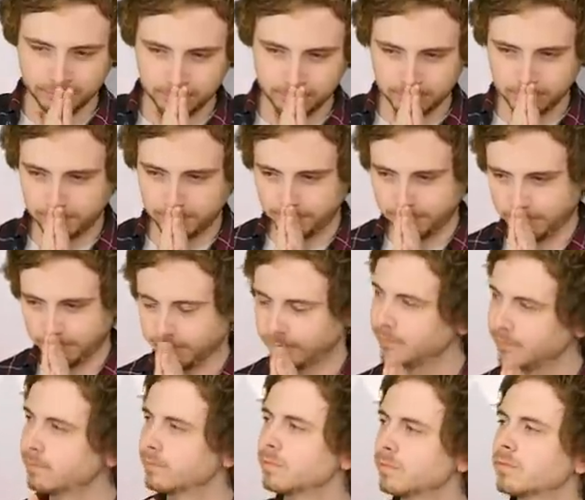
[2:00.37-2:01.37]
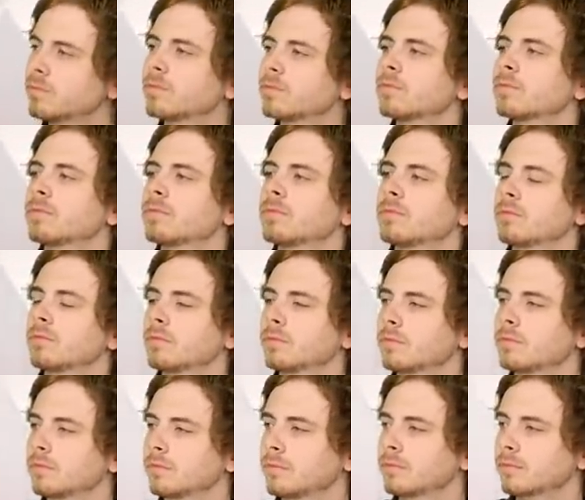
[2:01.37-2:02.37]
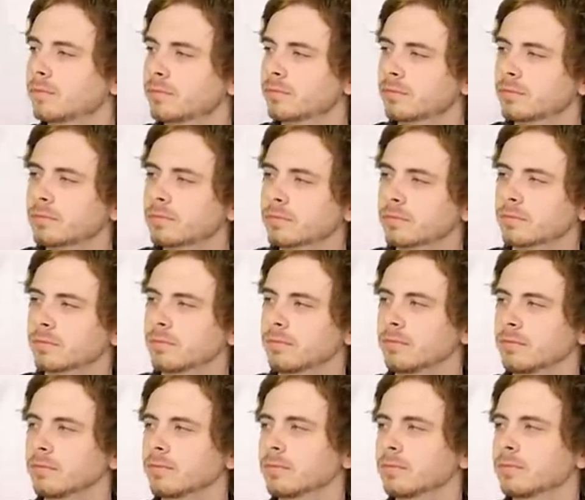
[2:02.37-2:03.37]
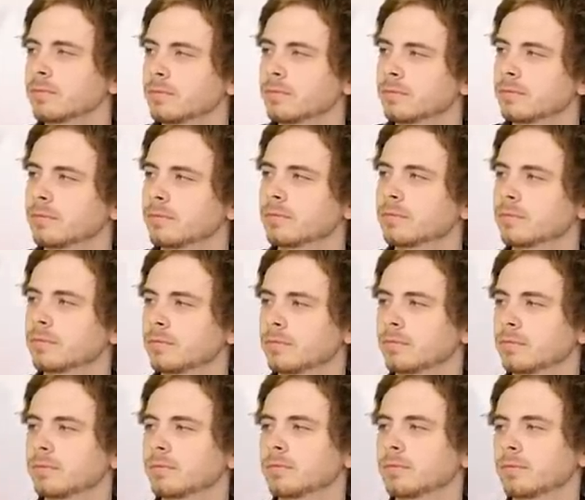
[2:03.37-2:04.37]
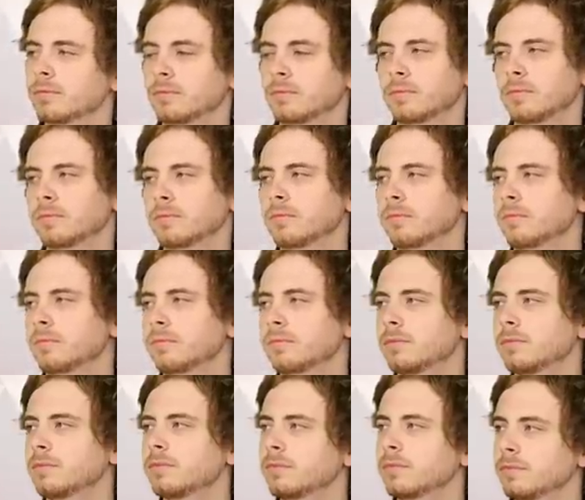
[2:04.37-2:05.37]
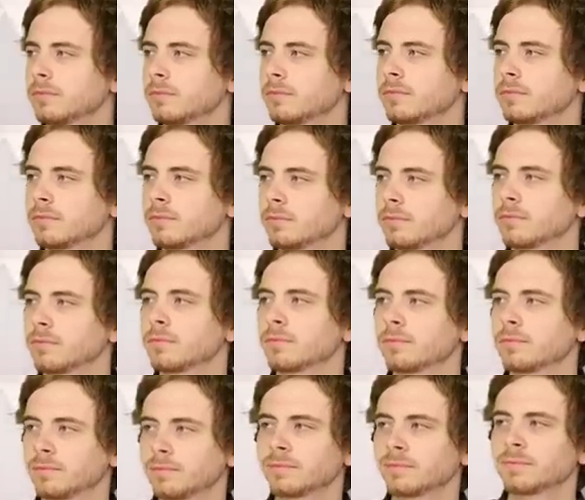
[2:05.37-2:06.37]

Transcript: (not speaking)